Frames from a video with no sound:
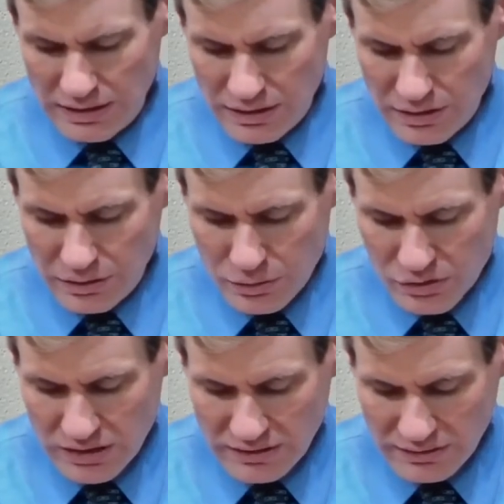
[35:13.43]
who
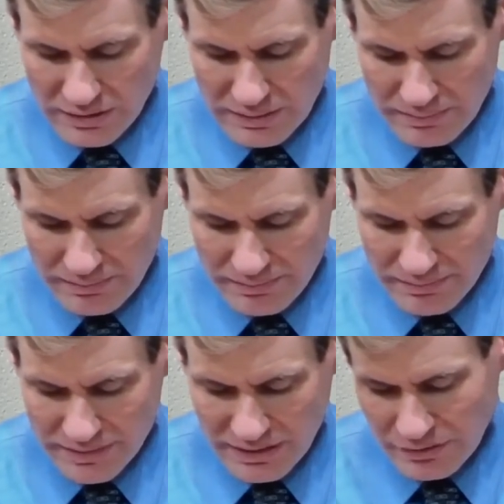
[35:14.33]
seeks him.
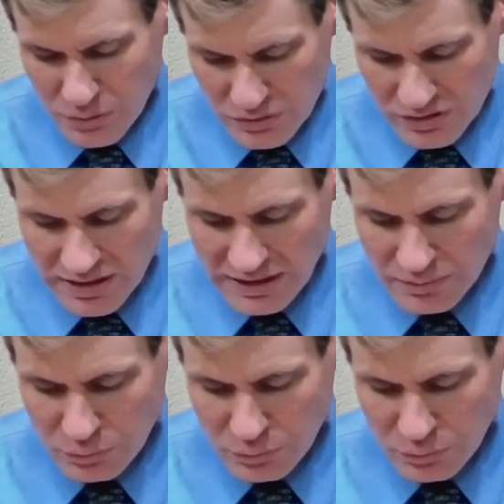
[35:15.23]
Then of course Nahum